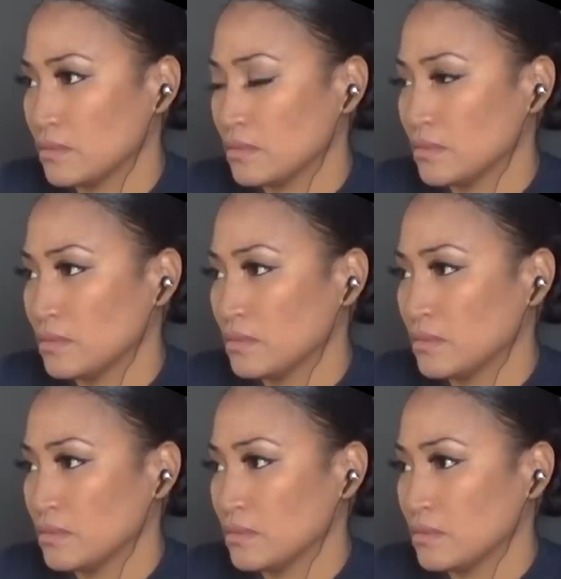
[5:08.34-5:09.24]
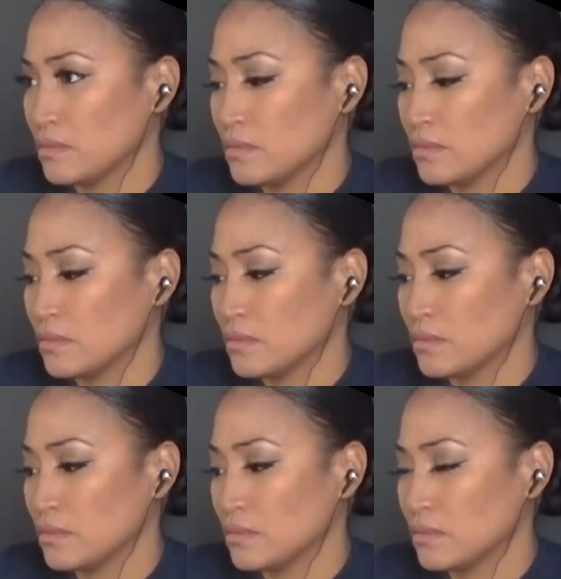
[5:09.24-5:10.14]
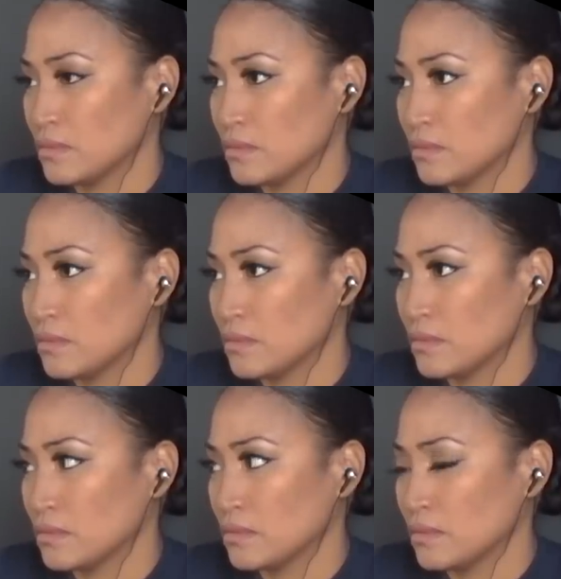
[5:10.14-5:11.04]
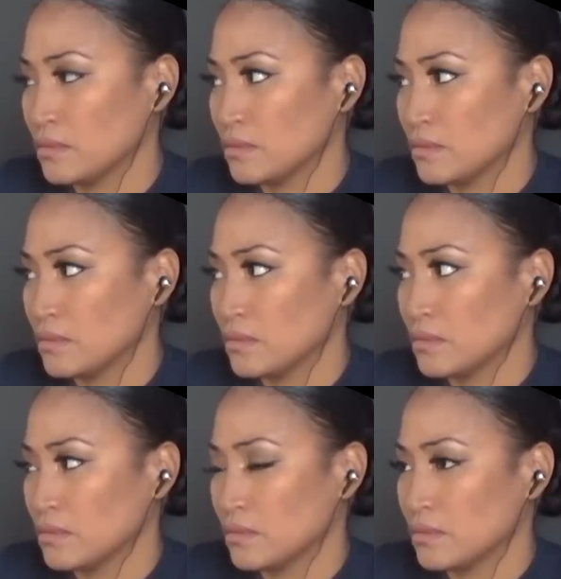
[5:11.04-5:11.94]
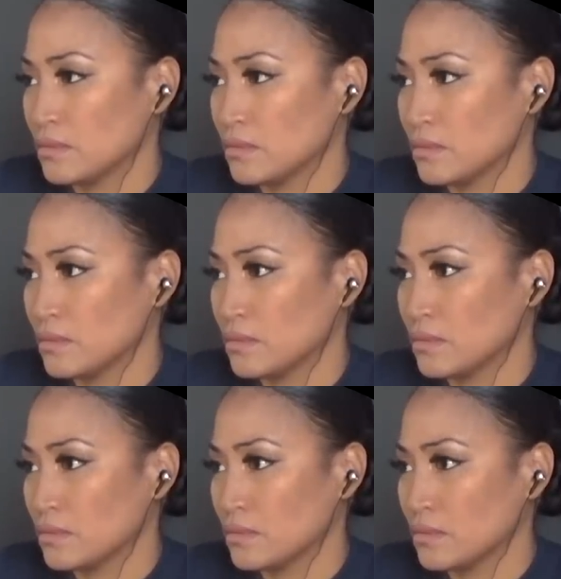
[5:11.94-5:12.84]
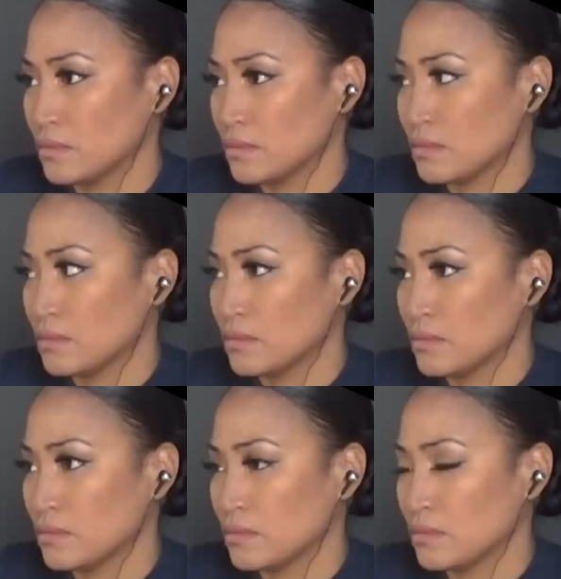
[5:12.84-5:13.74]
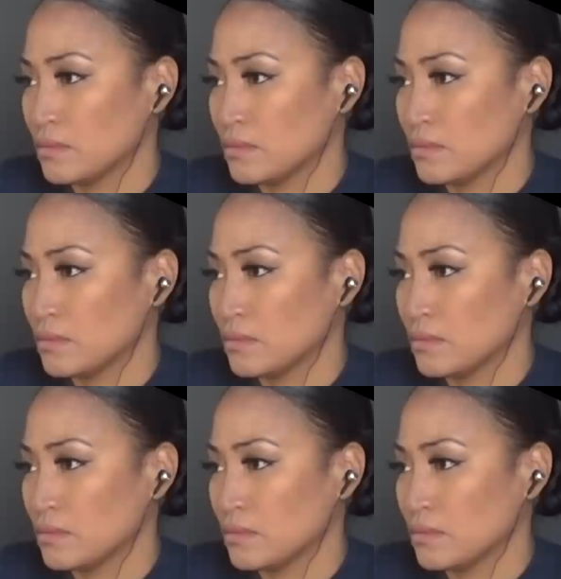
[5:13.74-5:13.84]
(not speaking)